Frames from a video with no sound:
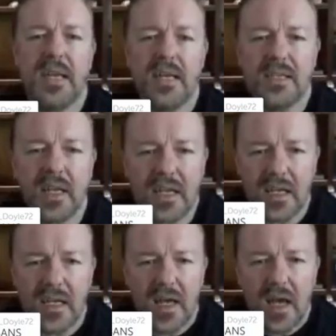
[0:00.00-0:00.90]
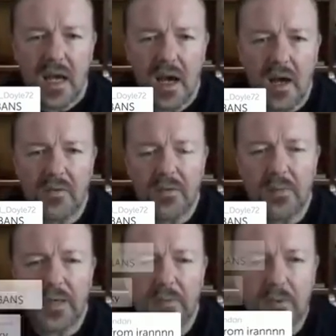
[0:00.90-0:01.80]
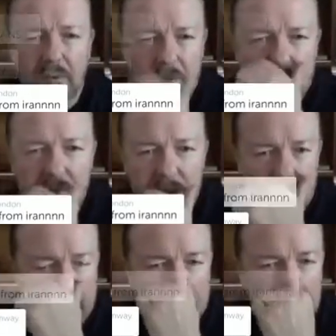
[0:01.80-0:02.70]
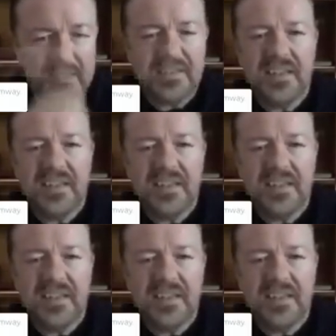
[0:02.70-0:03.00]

It's like half the people. New Jersey.